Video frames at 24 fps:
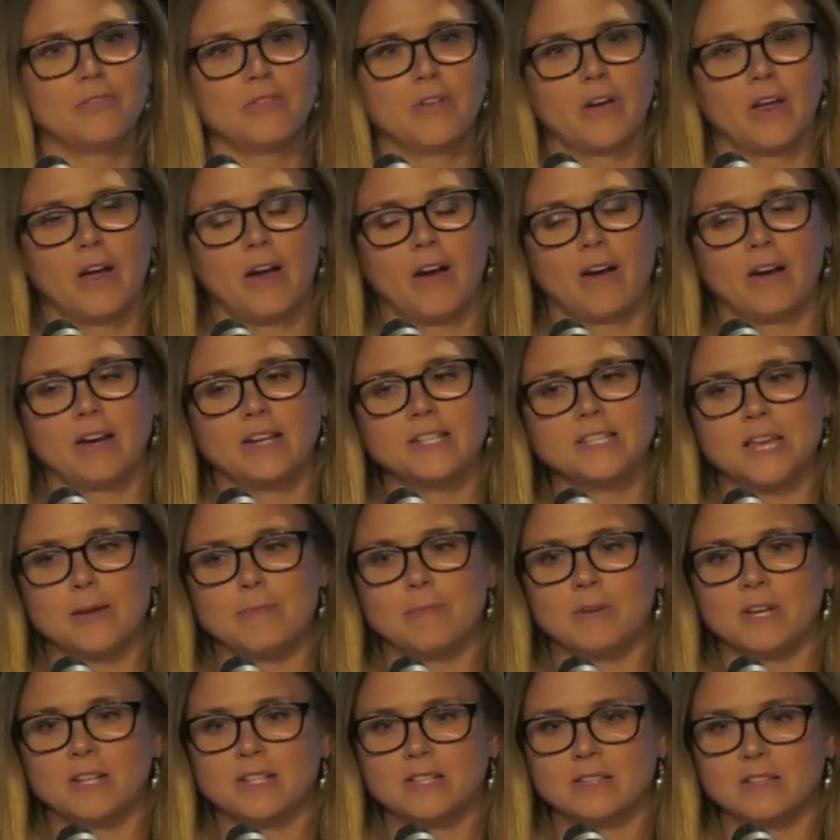that are
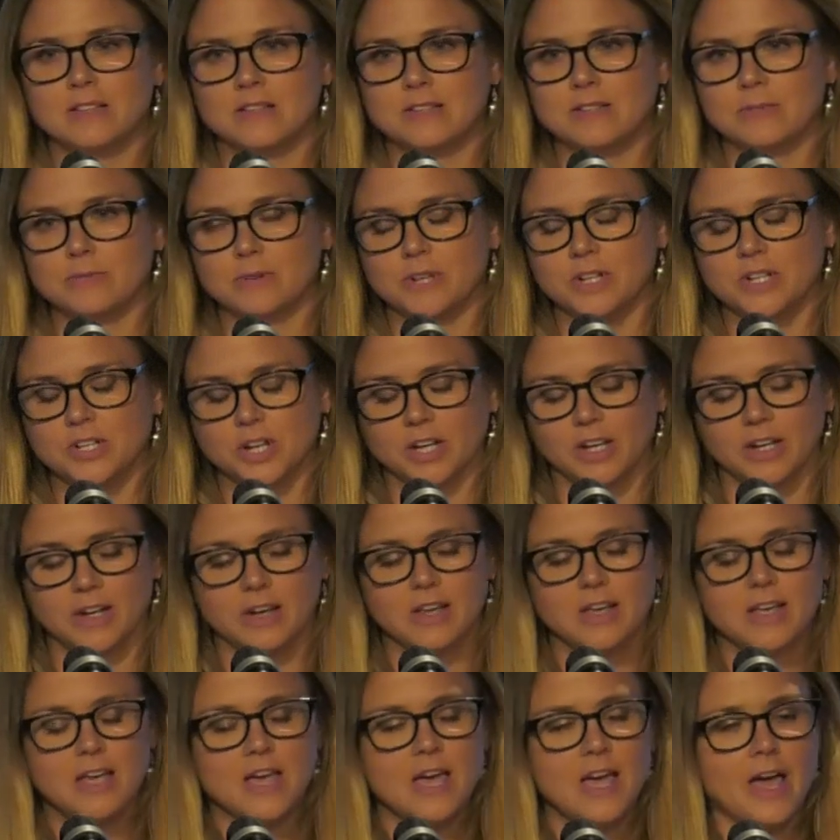endemic to this region.
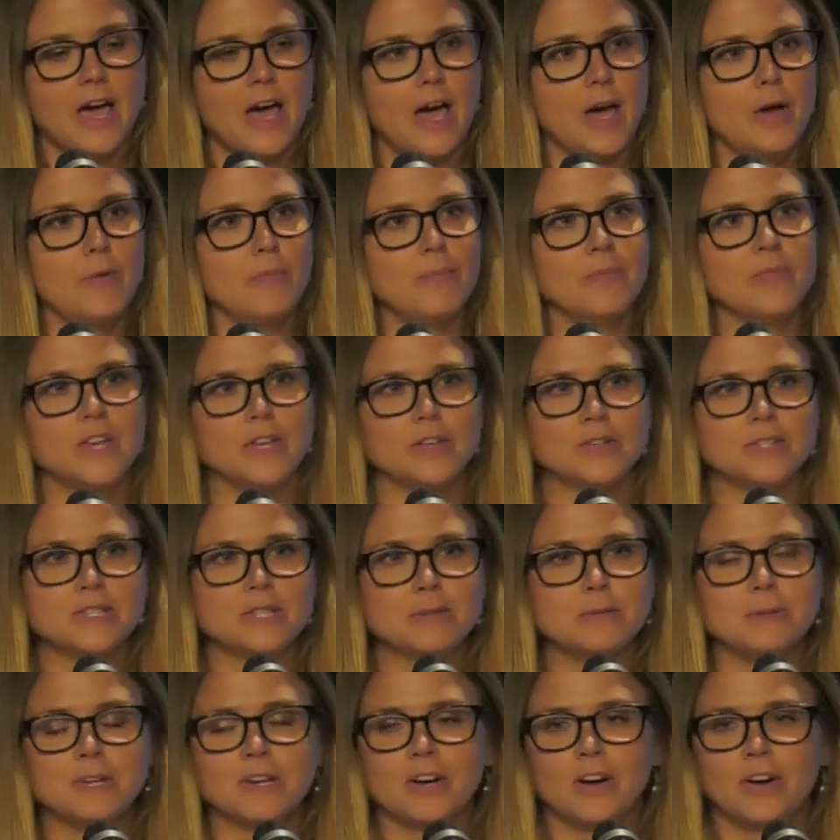They used
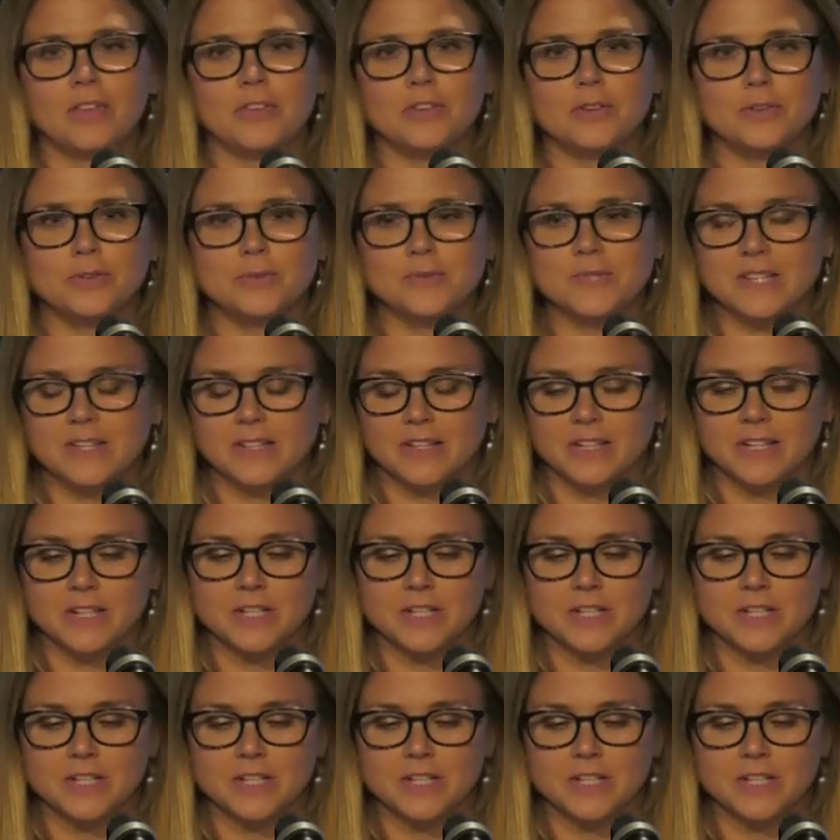to be called the New Zealand